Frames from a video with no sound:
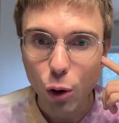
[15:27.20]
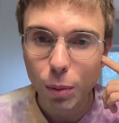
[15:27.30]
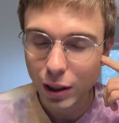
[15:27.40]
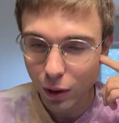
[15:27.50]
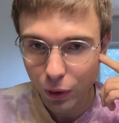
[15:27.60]

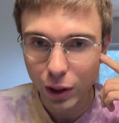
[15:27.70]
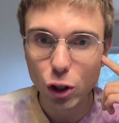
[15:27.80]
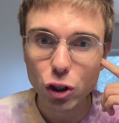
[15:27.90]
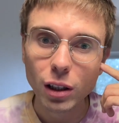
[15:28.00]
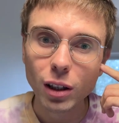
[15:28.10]
many
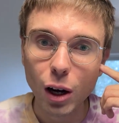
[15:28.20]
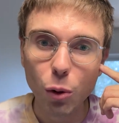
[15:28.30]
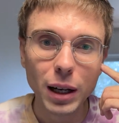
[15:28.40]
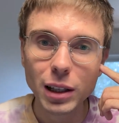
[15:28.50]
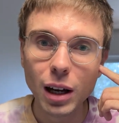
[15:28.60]
finished, and how
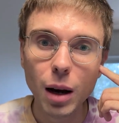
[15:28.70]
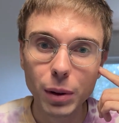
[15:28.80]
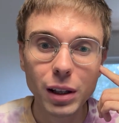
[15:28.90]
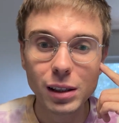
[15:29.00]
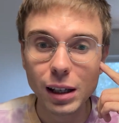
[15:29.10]
many
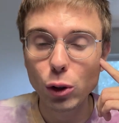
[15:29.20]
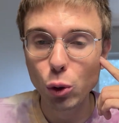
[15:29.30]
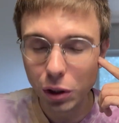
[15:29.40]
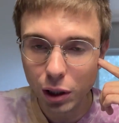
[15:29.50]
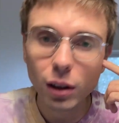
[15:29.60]
companies then
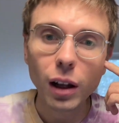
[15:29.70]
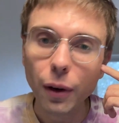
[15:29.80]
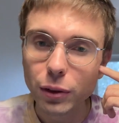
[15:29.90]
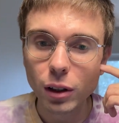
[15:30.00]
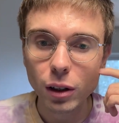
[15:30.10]
you kill
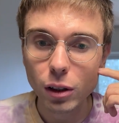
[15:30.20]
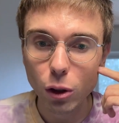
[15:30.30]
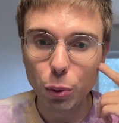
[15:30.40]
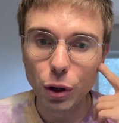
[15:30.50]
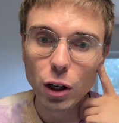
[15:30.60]
after
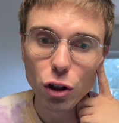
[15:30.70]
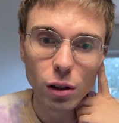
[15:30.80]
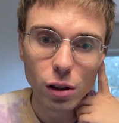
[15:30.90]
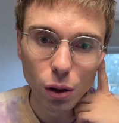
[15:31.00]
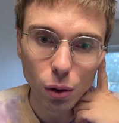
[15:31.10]

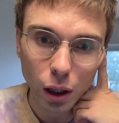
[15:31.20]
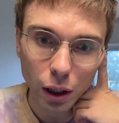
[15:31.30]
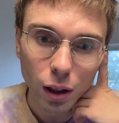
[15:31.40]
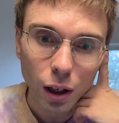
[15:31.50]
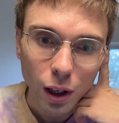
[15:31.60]
incorporation? So
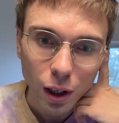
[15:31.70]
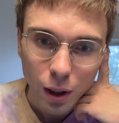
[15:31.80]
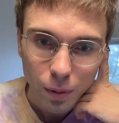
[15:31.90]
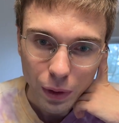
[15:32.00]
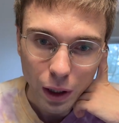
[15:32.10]
like,
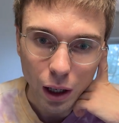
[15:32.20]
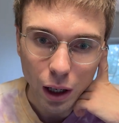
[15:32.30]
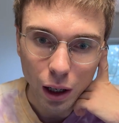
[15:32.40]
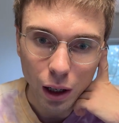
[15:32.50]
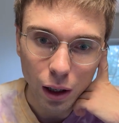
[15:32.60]

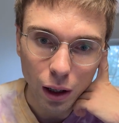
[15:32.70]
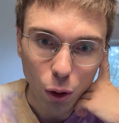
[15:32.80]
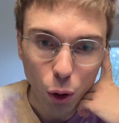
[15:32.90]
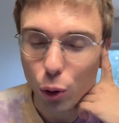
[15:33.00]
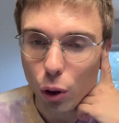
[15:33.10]

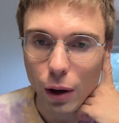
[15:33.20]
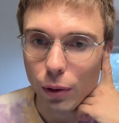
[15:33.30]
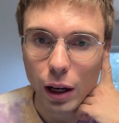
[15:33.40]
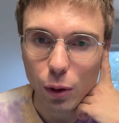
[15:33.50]
or you have like